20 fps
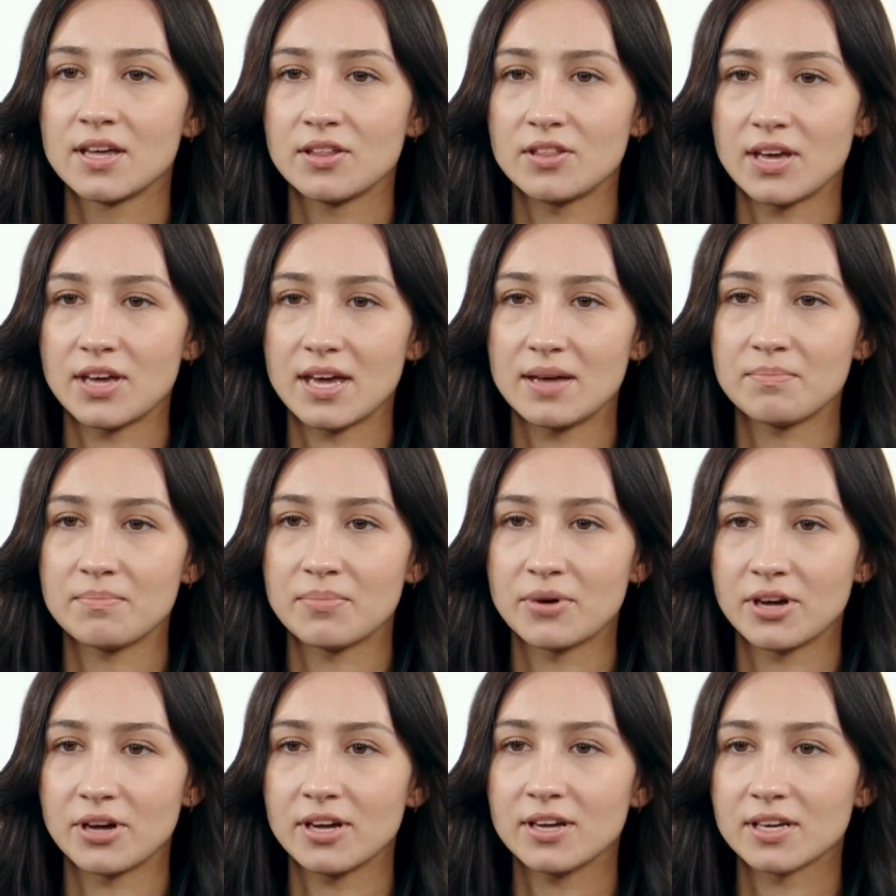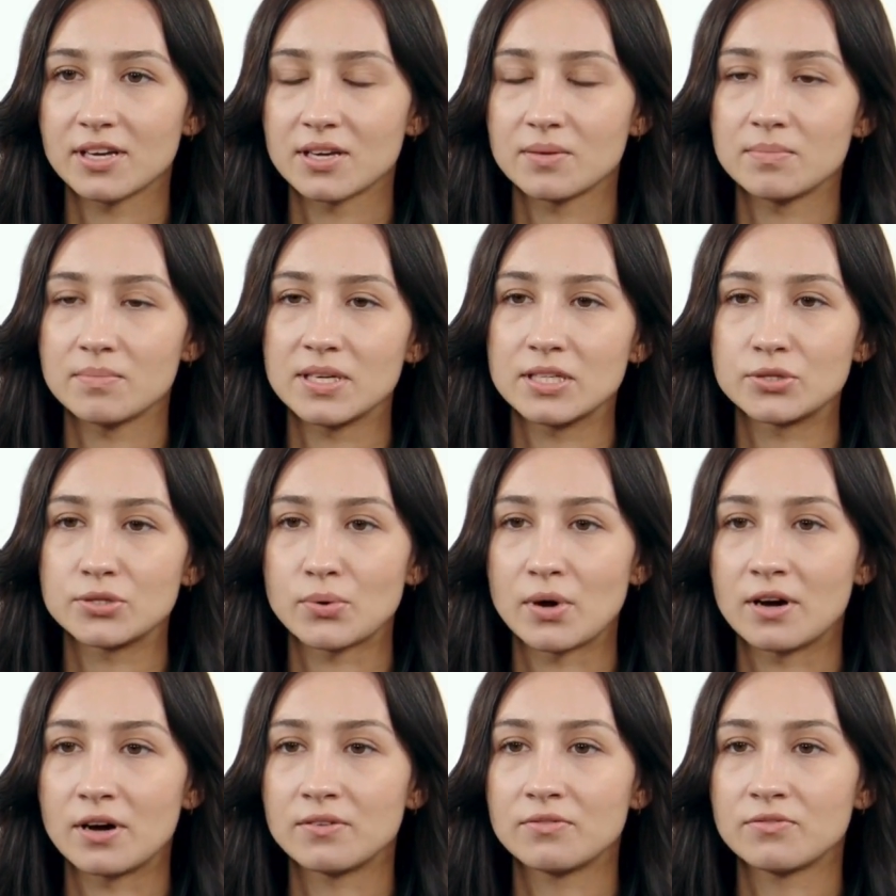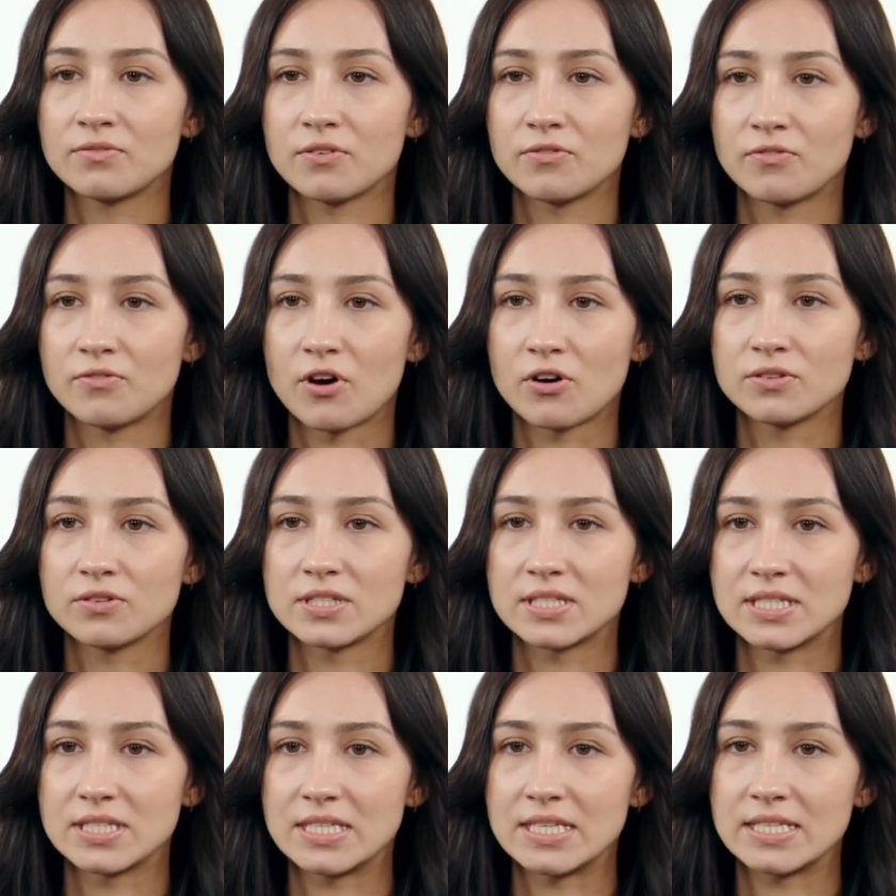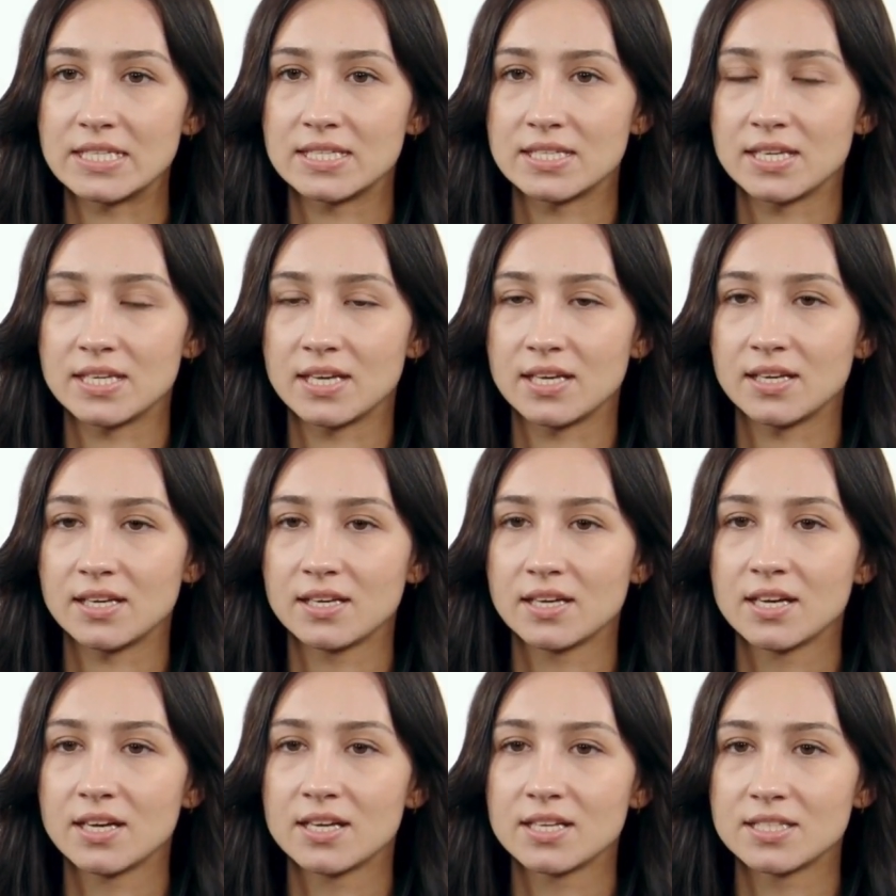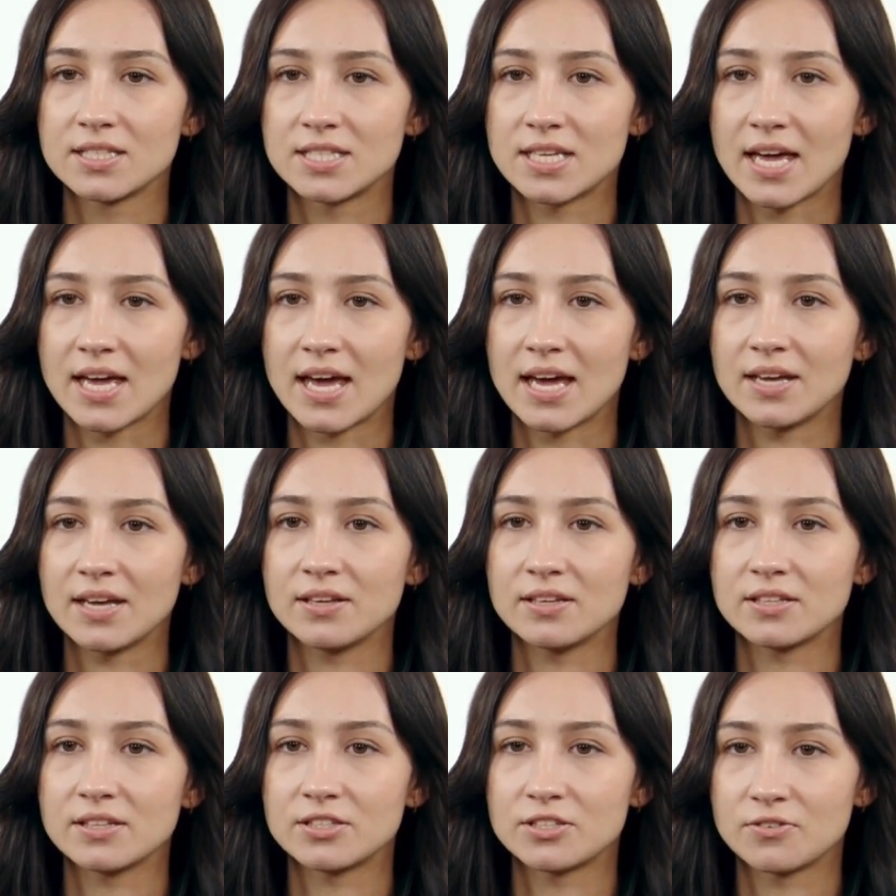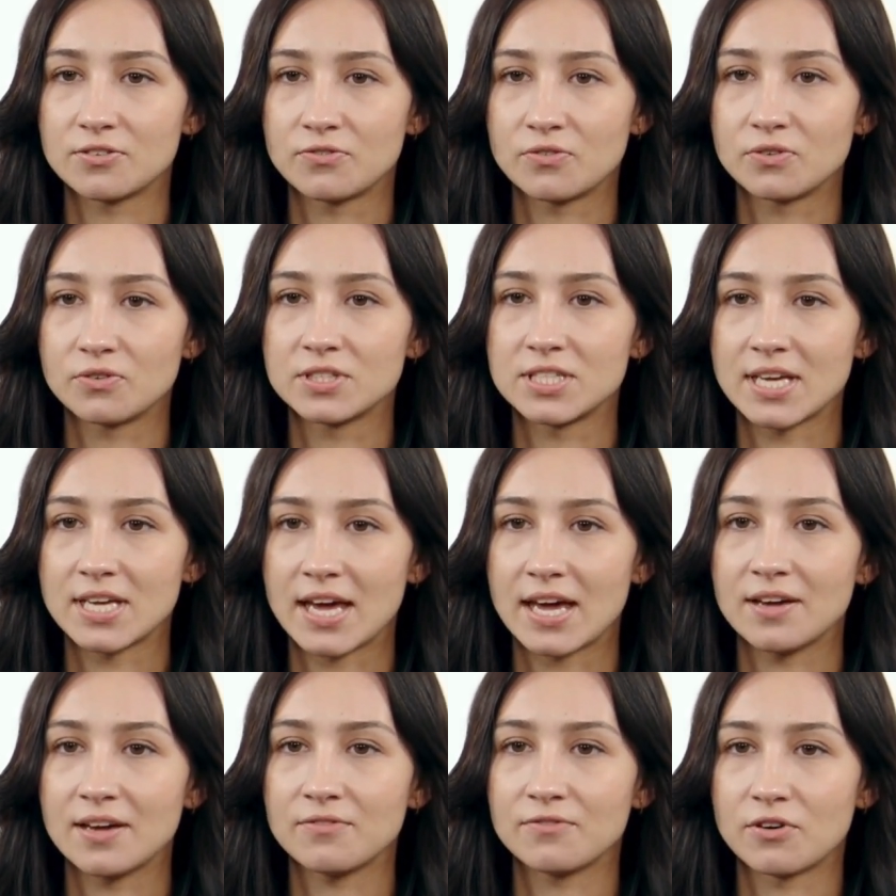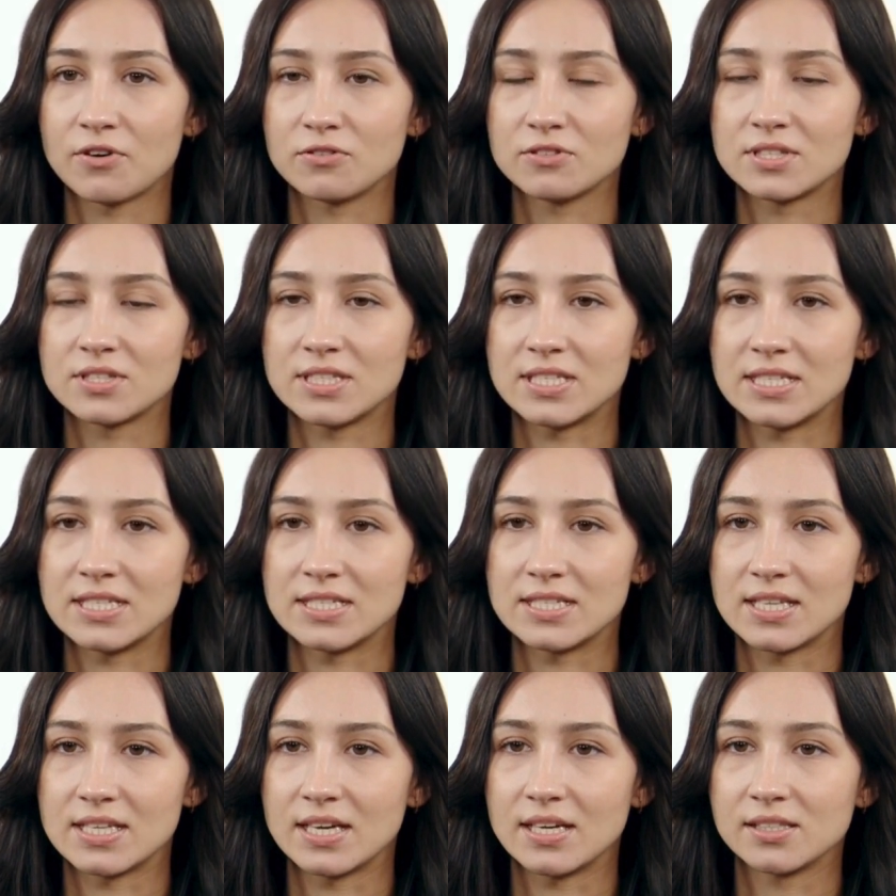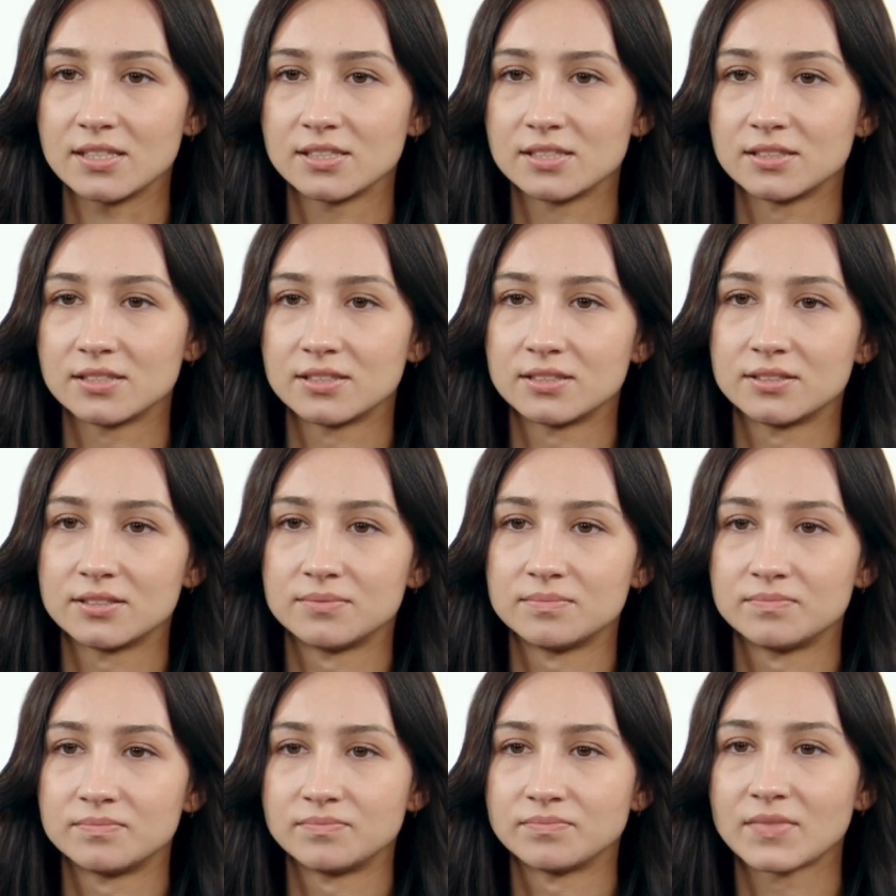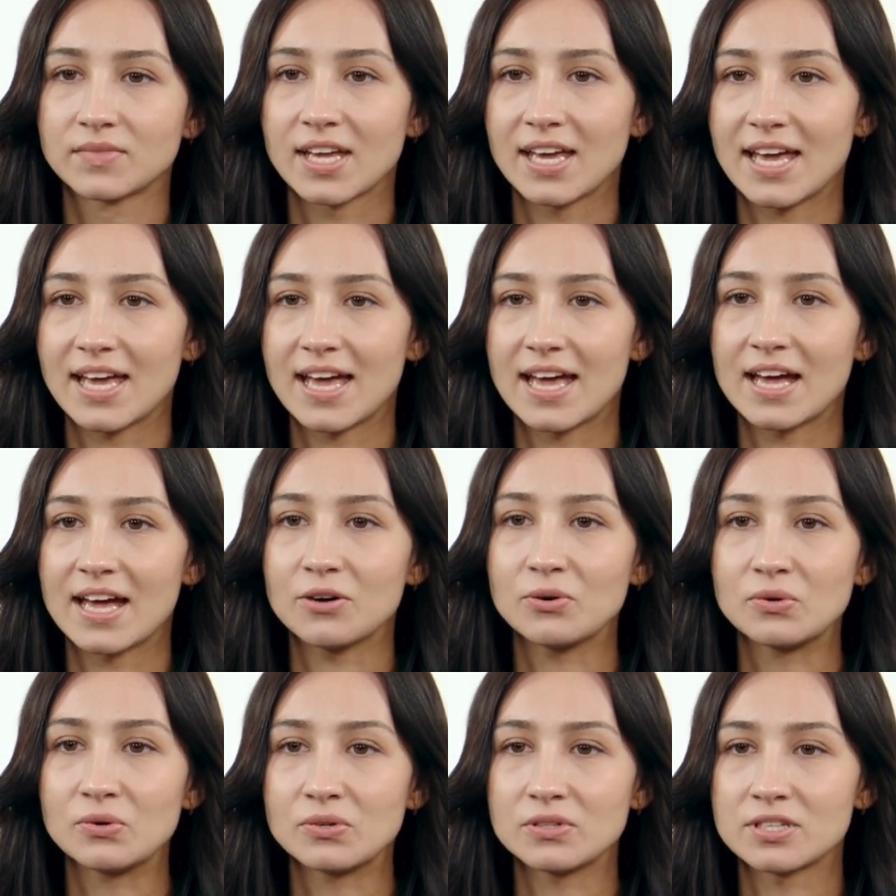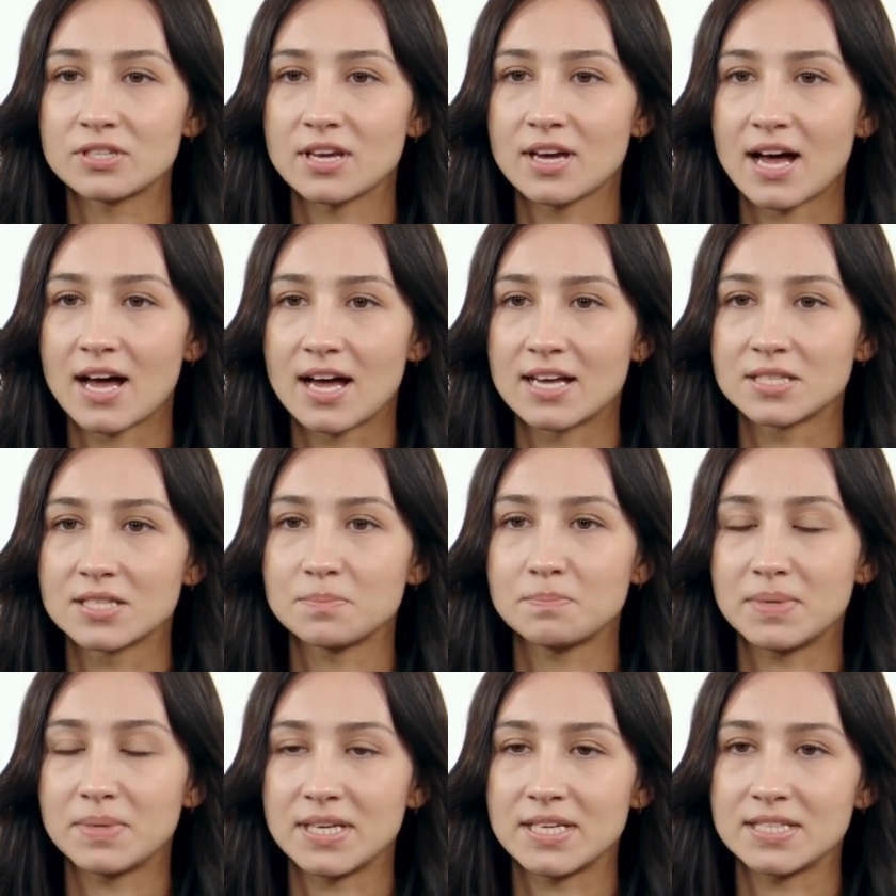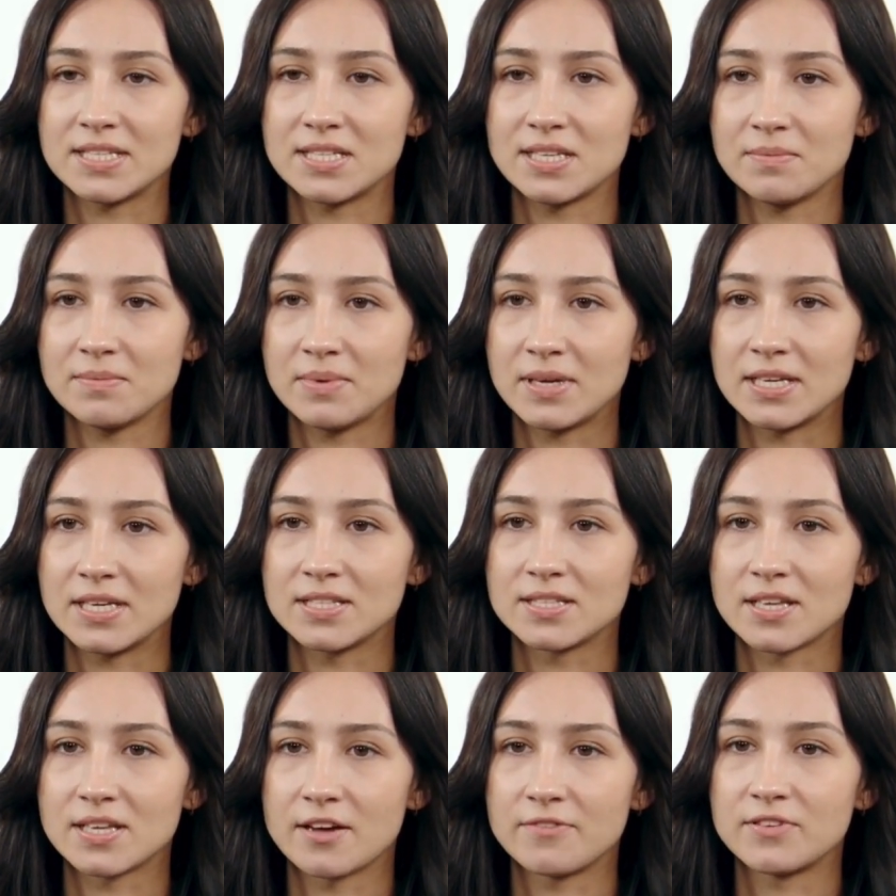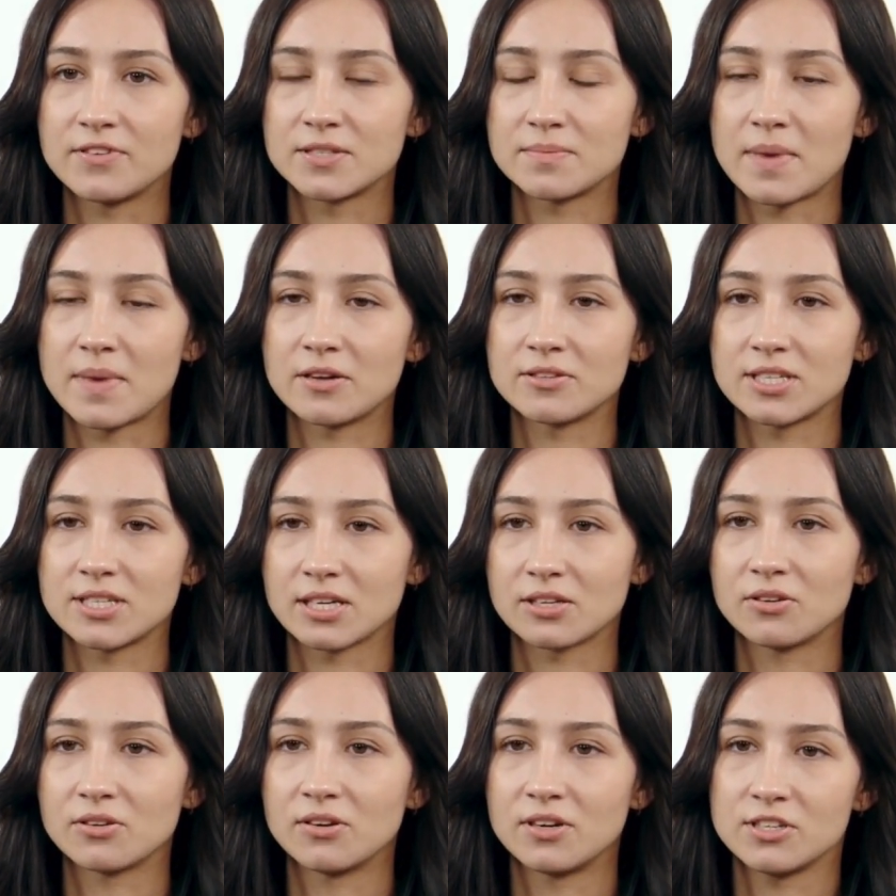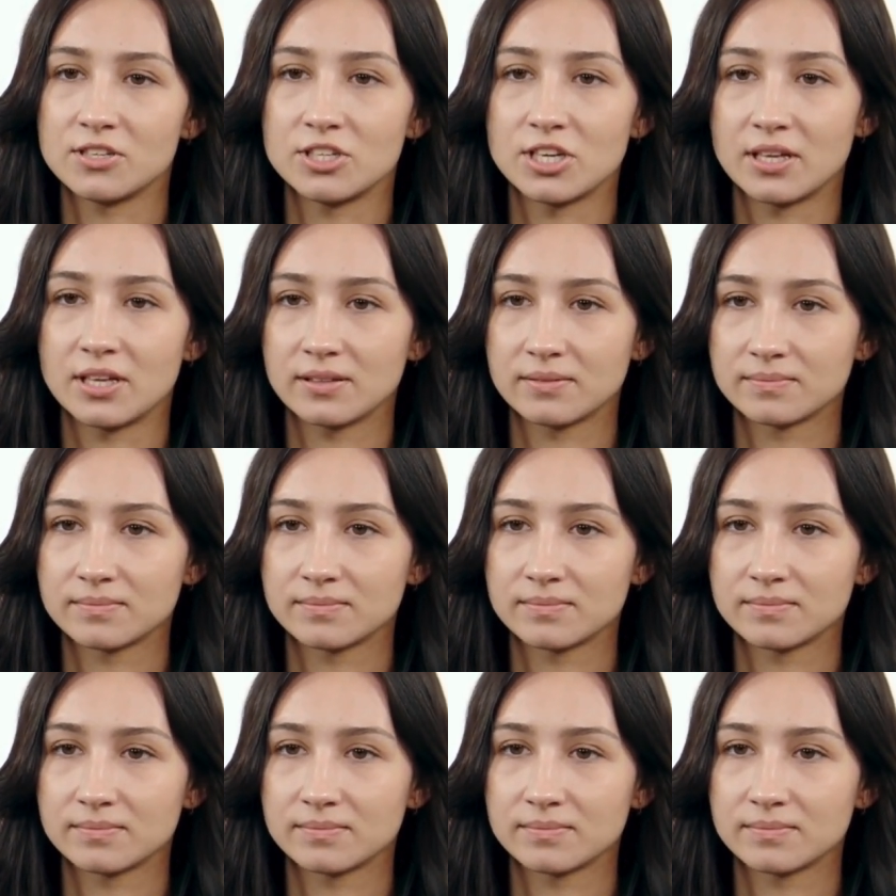The input can be 12 volts DC to 8 to 48 volts DC. It also has PCB surface mount technology.